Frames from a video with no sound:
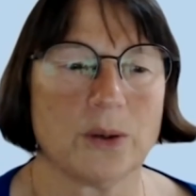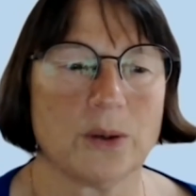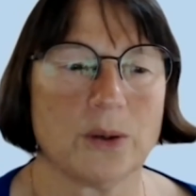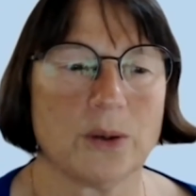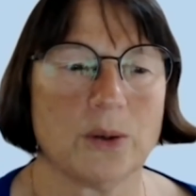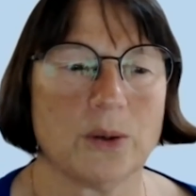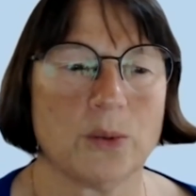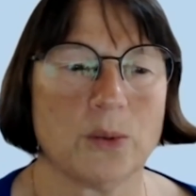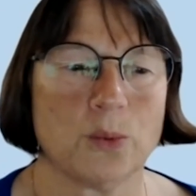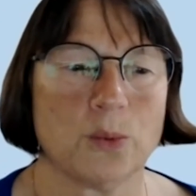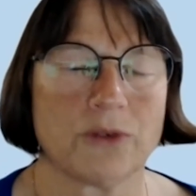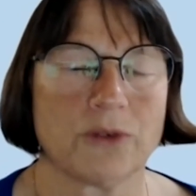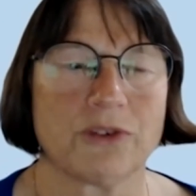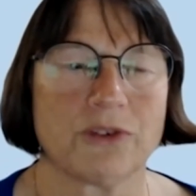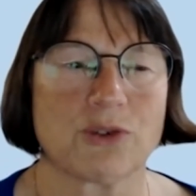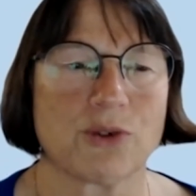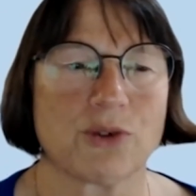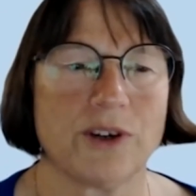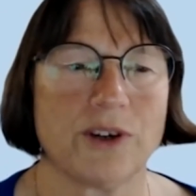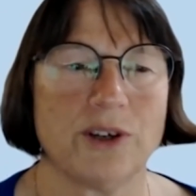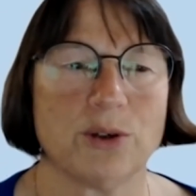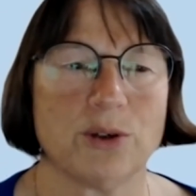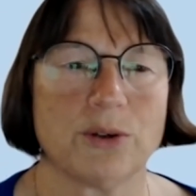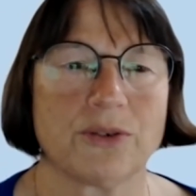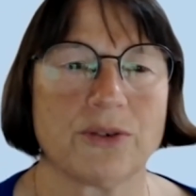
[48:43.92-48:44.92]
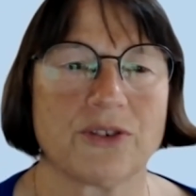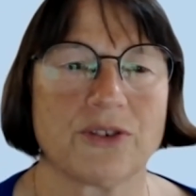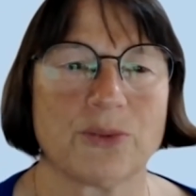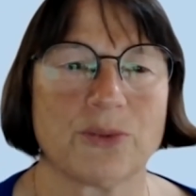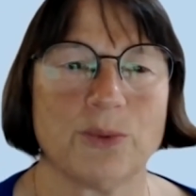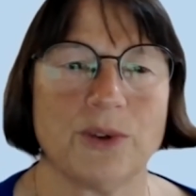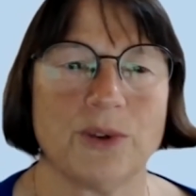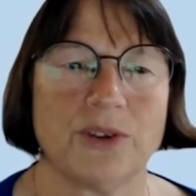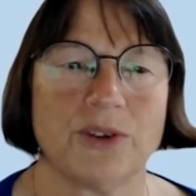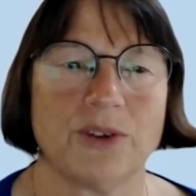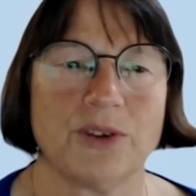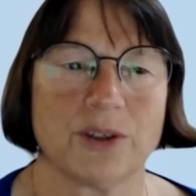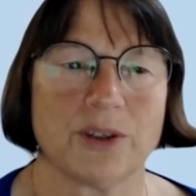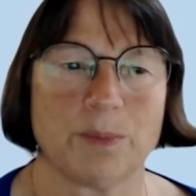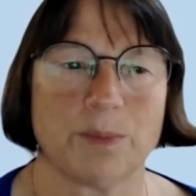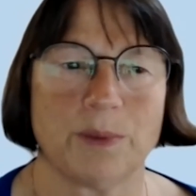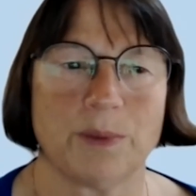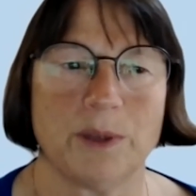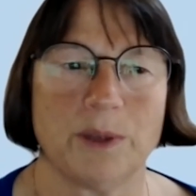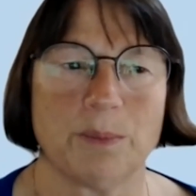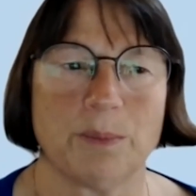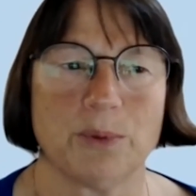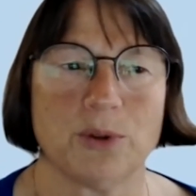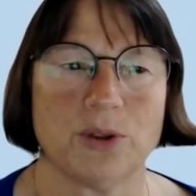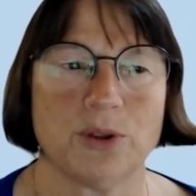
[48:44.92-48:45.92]
what are the trade-offs with the other
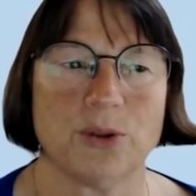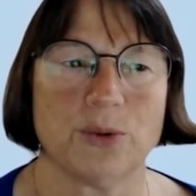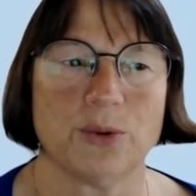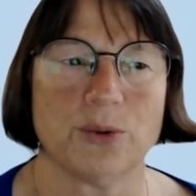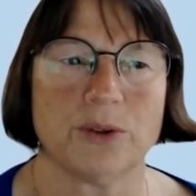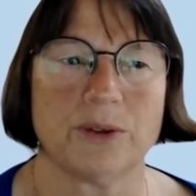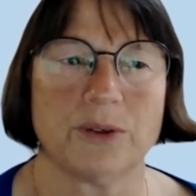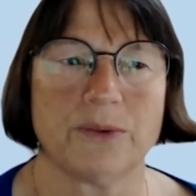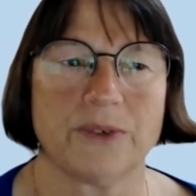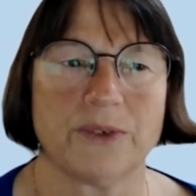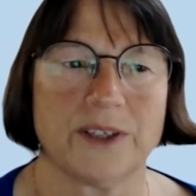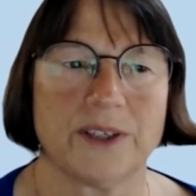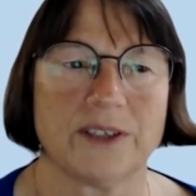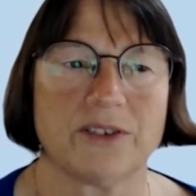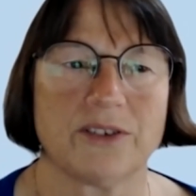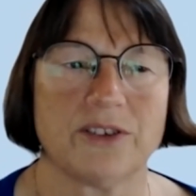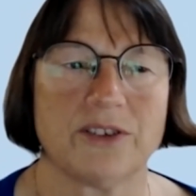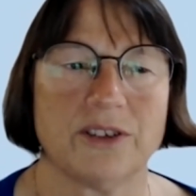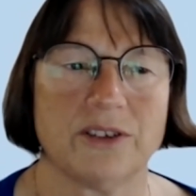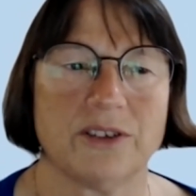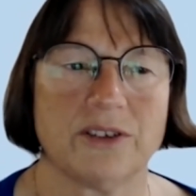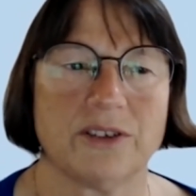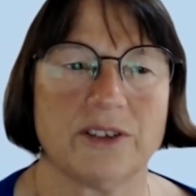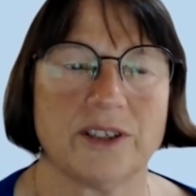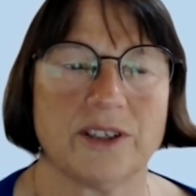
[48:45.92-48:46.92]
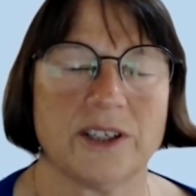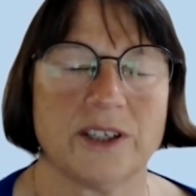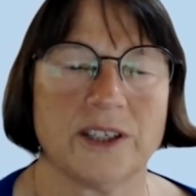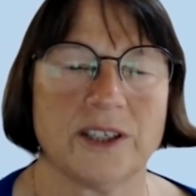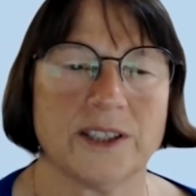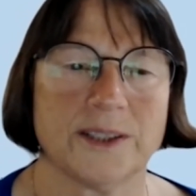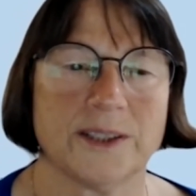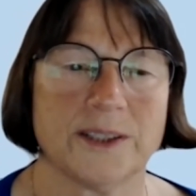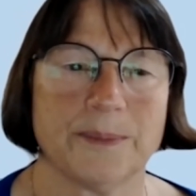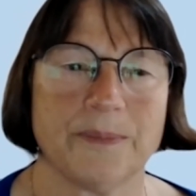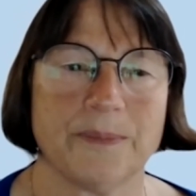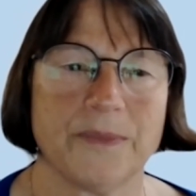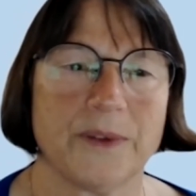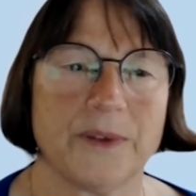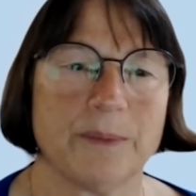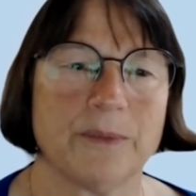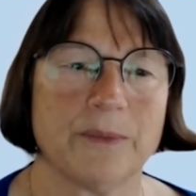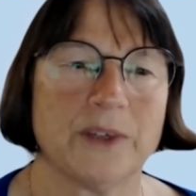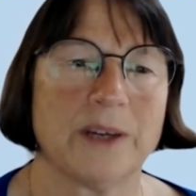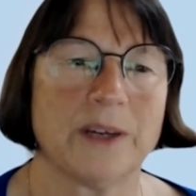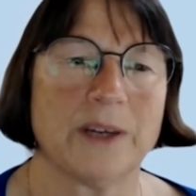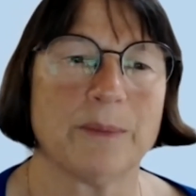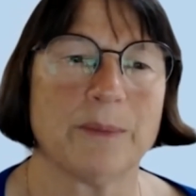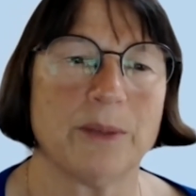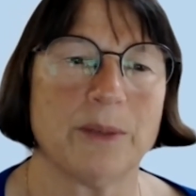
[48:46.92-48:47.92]
people who are affected?
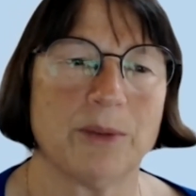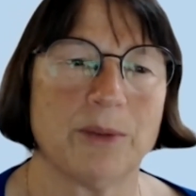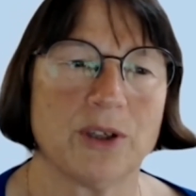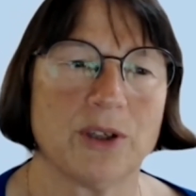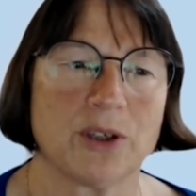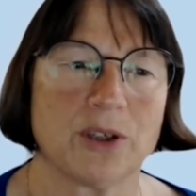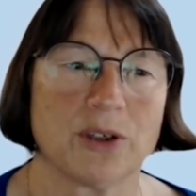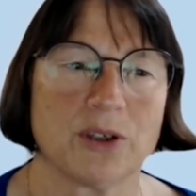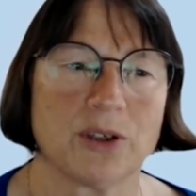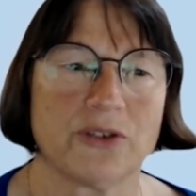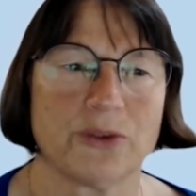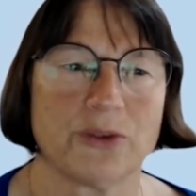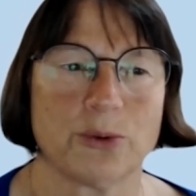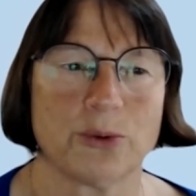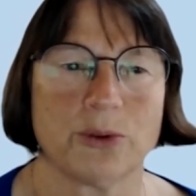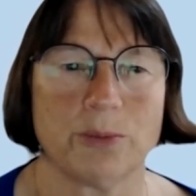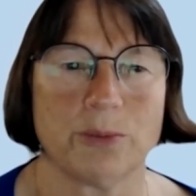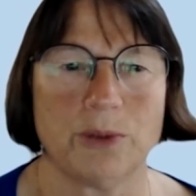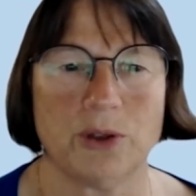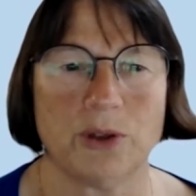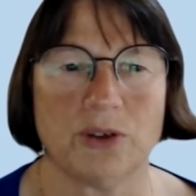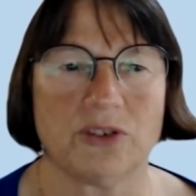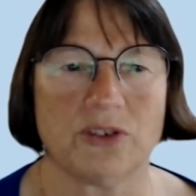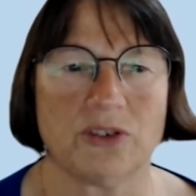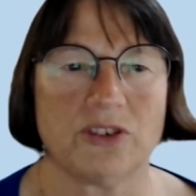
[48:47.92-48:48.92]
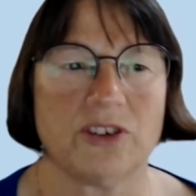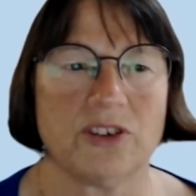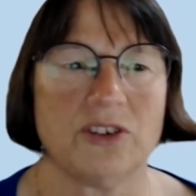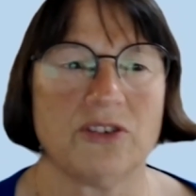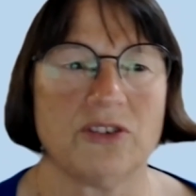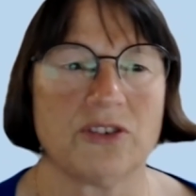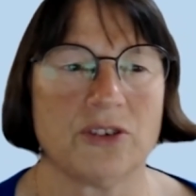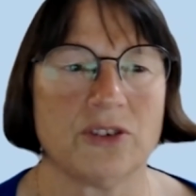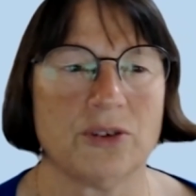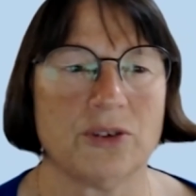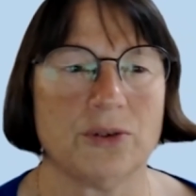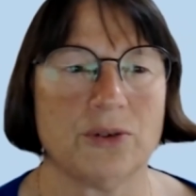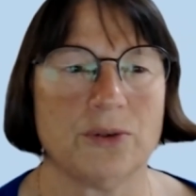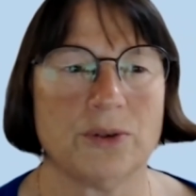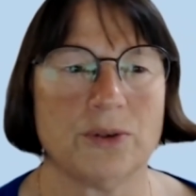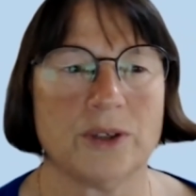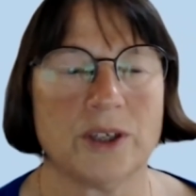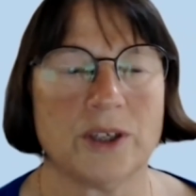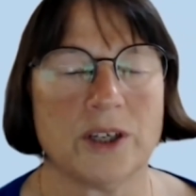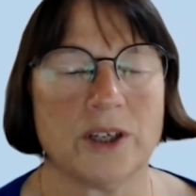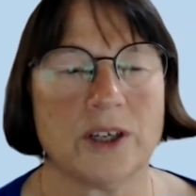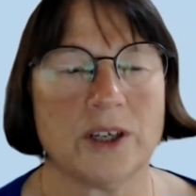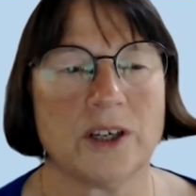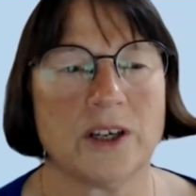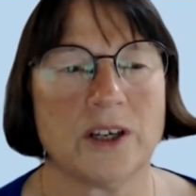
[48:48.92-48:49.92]
That might be the coastal communities who
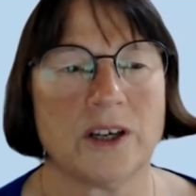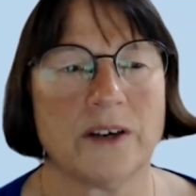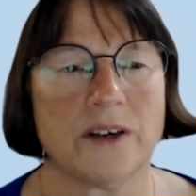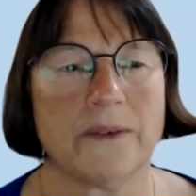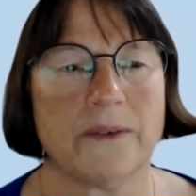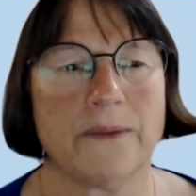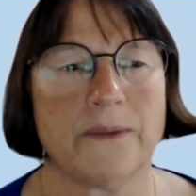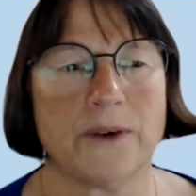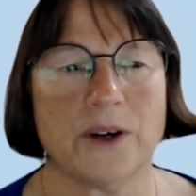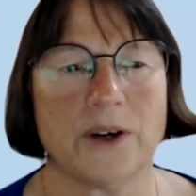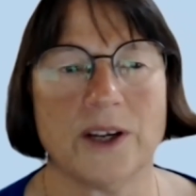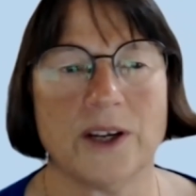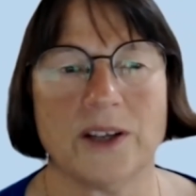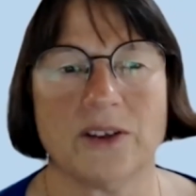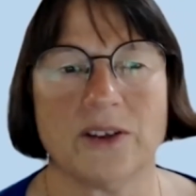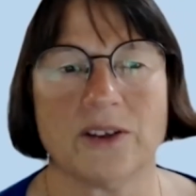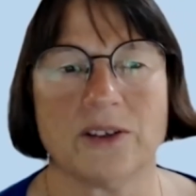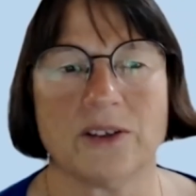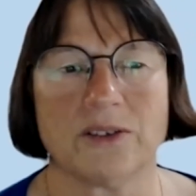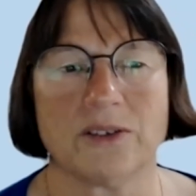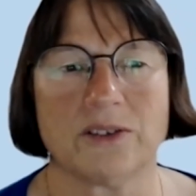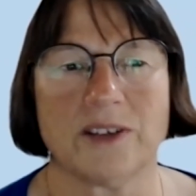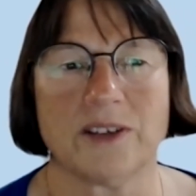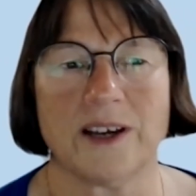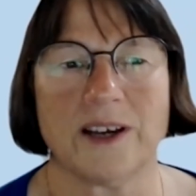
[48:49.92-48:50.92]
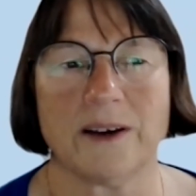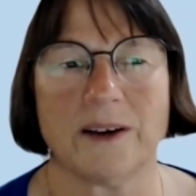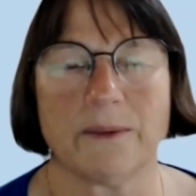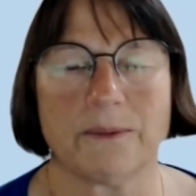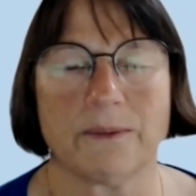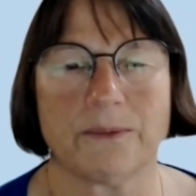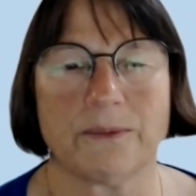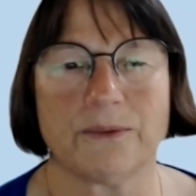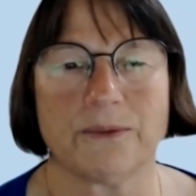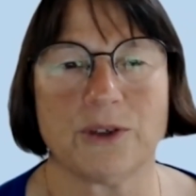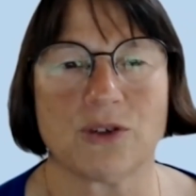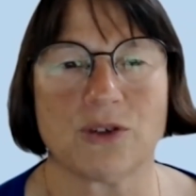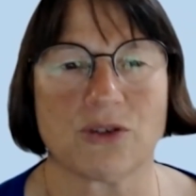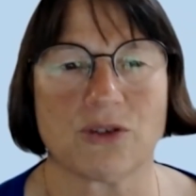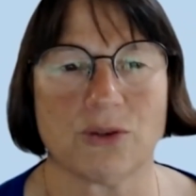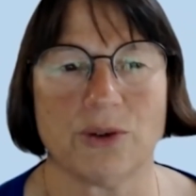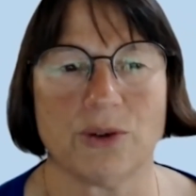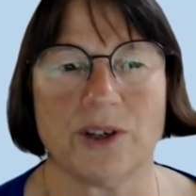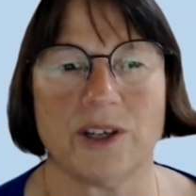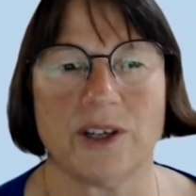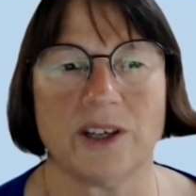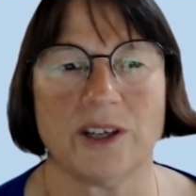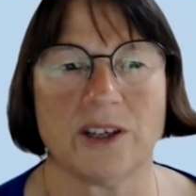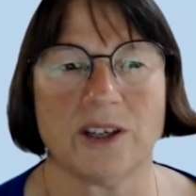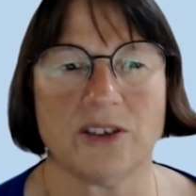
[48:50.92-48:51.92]
find that that
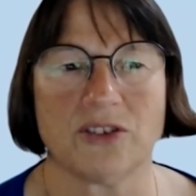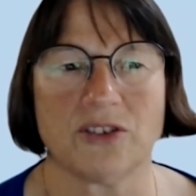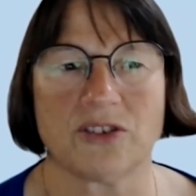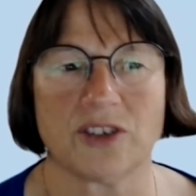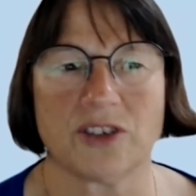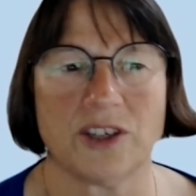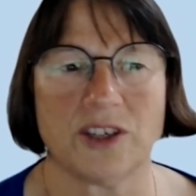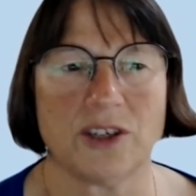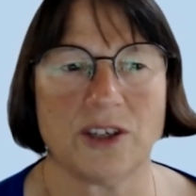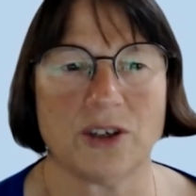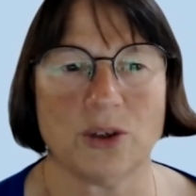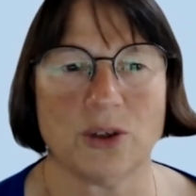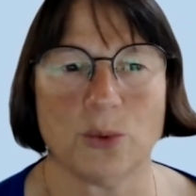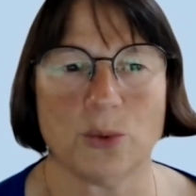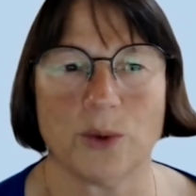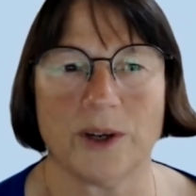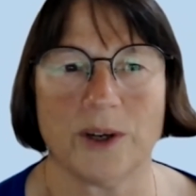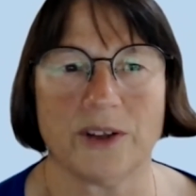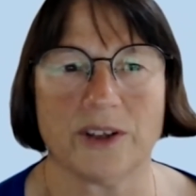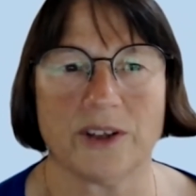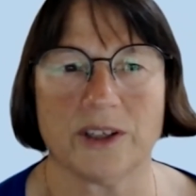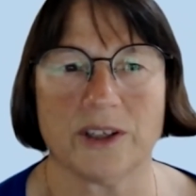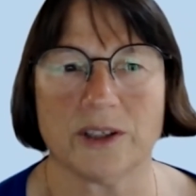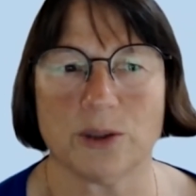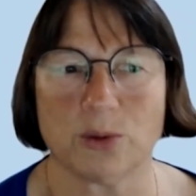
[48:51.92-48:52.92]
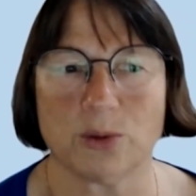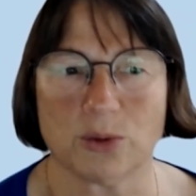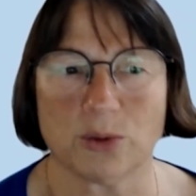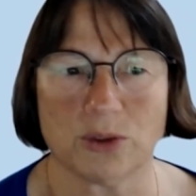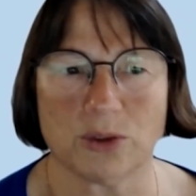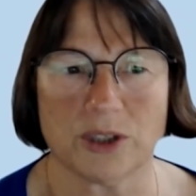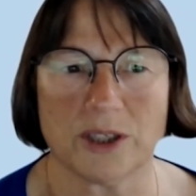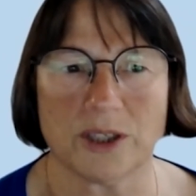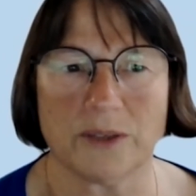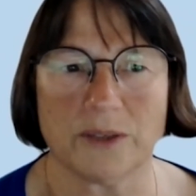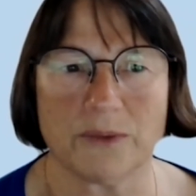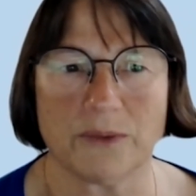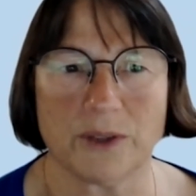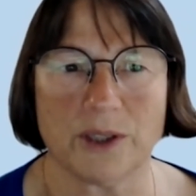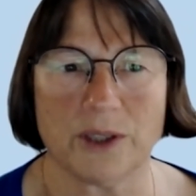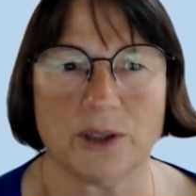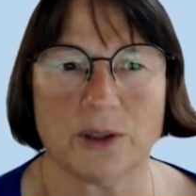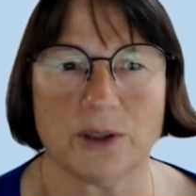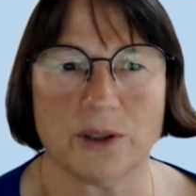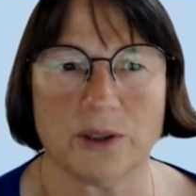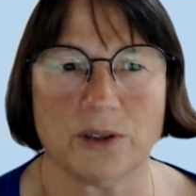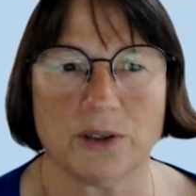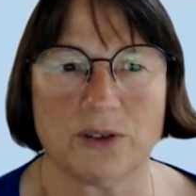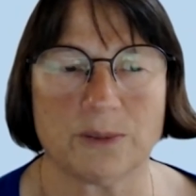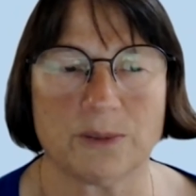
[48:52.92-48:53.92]
fishery has taken away their local
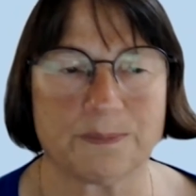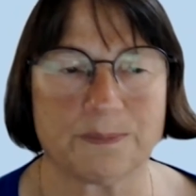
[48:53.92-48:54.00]
livelihood.